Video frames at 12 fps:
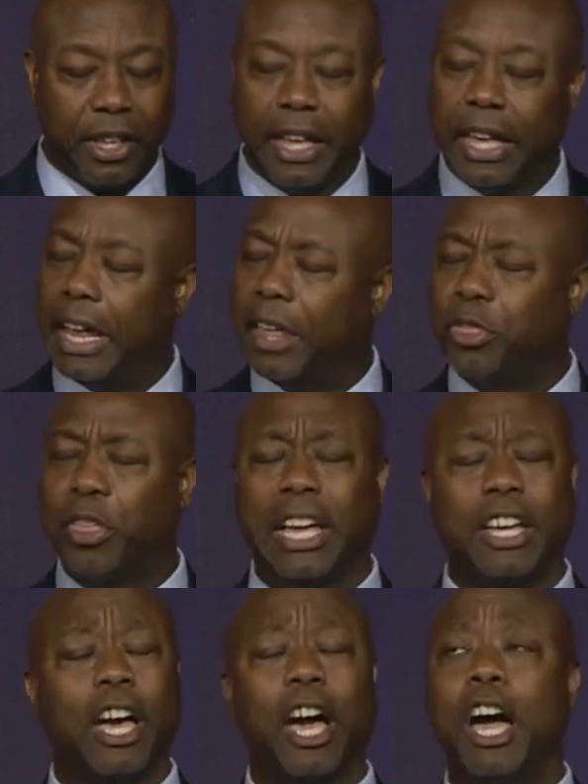And I thank
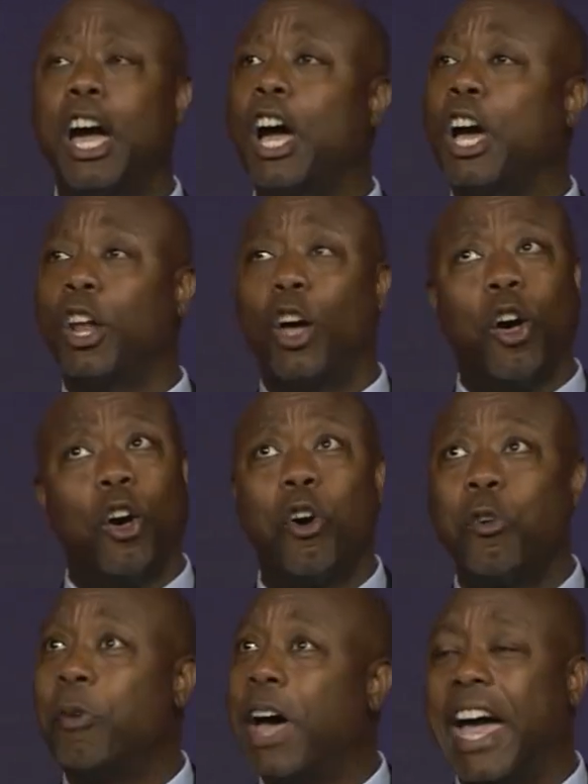God
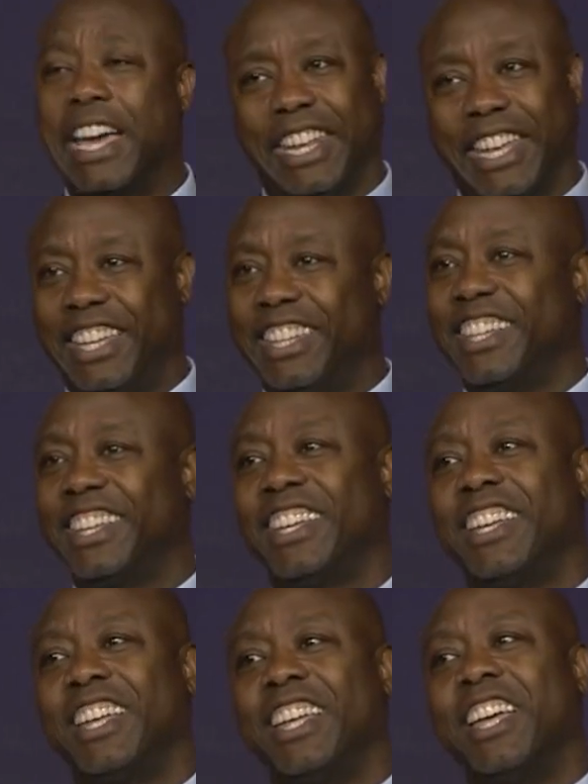Almighty
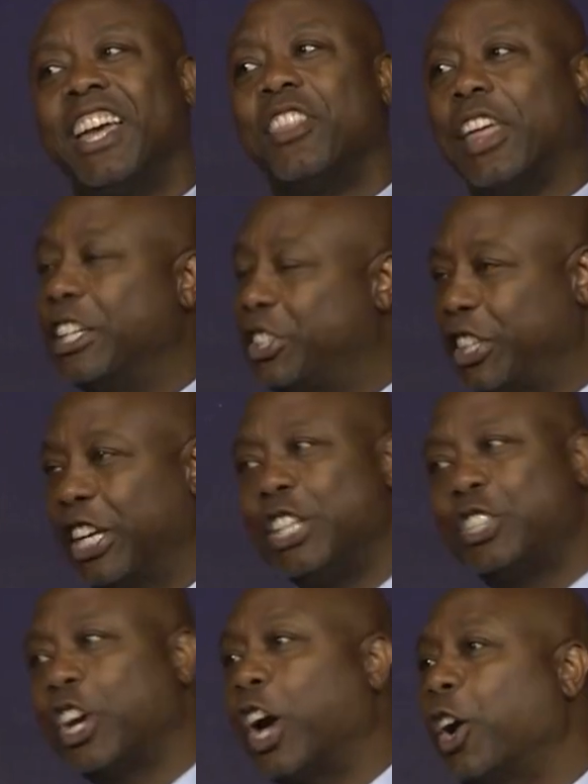that she
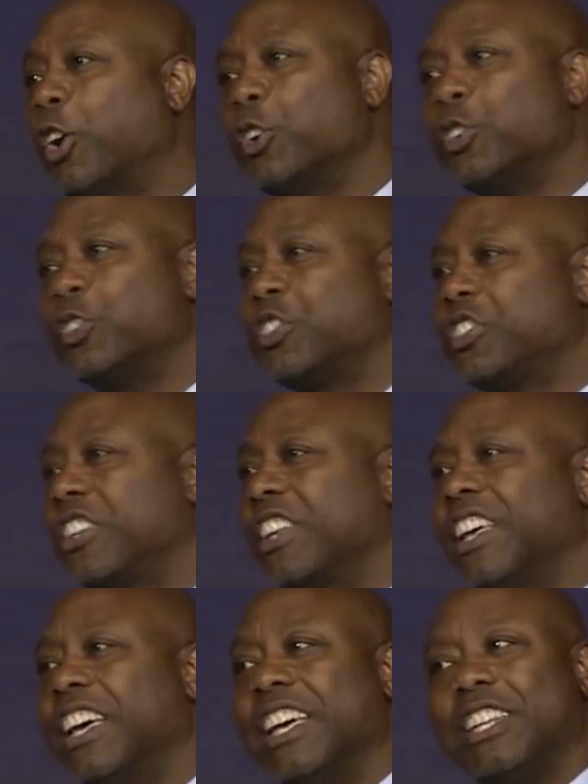chose
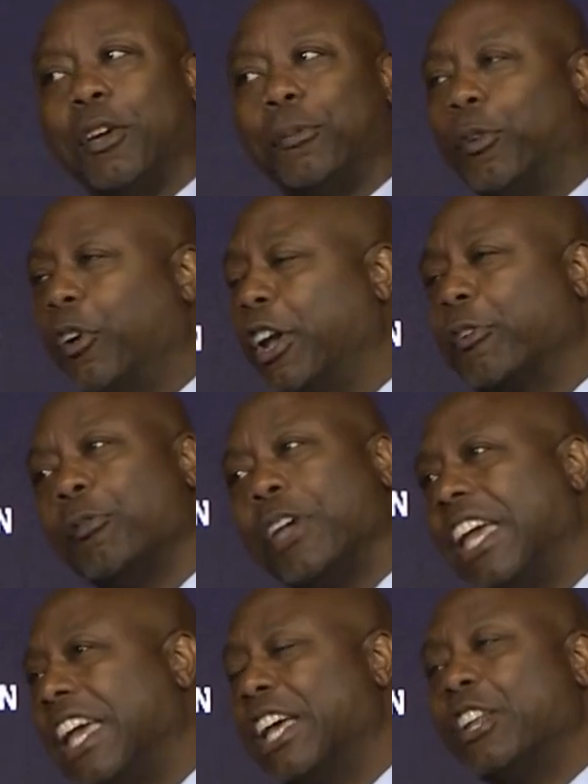to bring
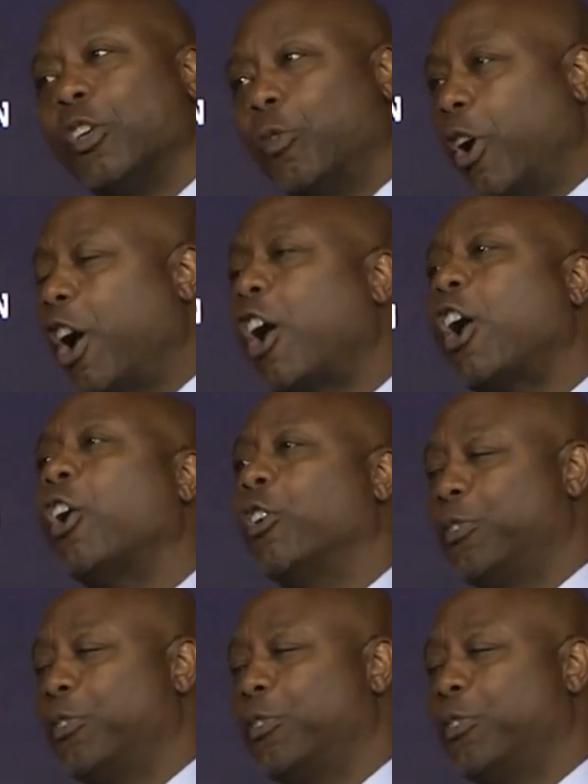me in the world.